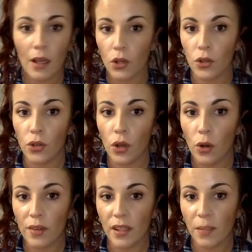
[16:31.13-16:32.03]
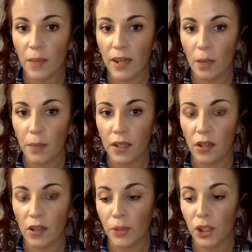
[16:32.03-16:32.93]
no, this may not be an
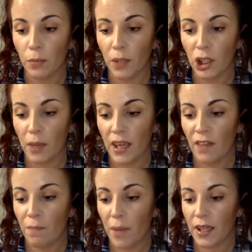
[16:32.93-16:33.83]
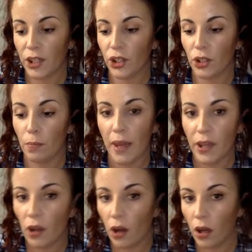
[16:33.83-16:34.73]
option, but you may have made it your
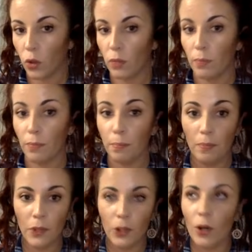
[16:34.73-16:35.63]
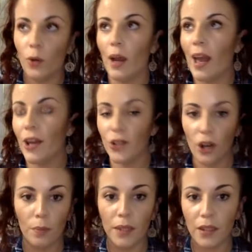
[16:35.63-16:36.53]
make all, or, end
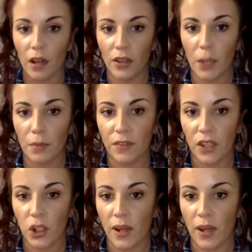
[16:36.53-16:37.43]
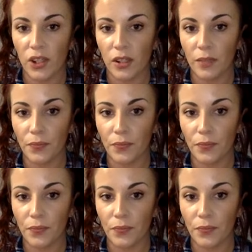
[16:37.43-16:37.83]
all be all type of situation.